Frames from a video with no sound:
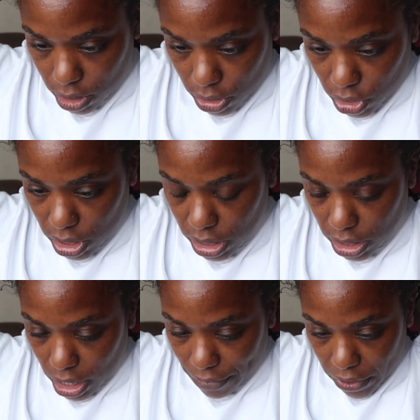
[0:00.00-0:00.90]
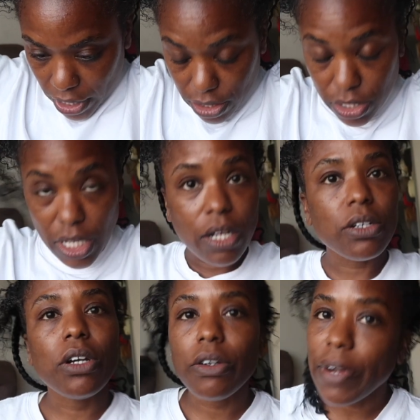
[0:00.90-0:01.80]
She says, love your hairstyle.
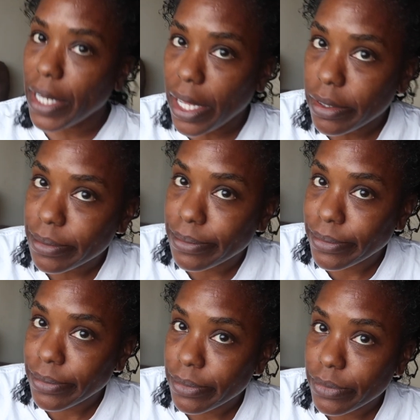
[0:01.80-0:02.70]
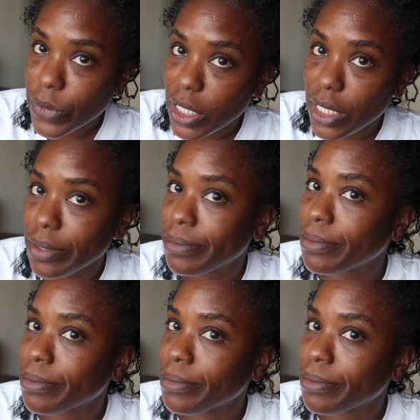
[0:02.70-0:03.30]
Girl, right now? Really?